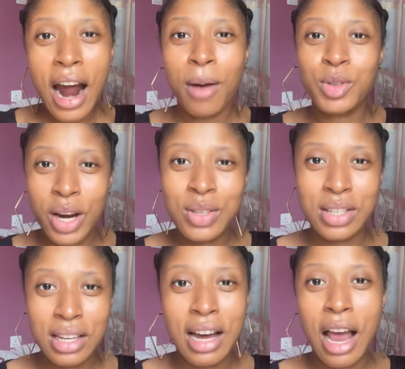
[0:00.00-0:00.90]
I'm trying to
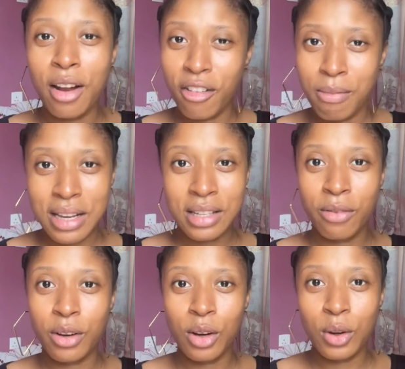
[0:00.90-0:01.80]
say that I love
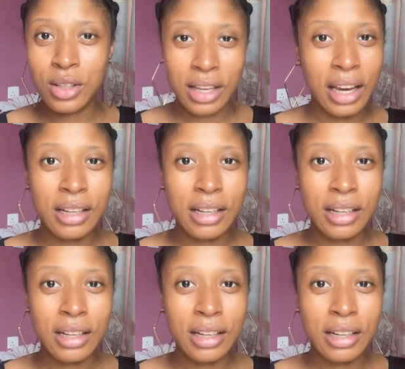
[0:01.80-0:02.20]
myself a lot.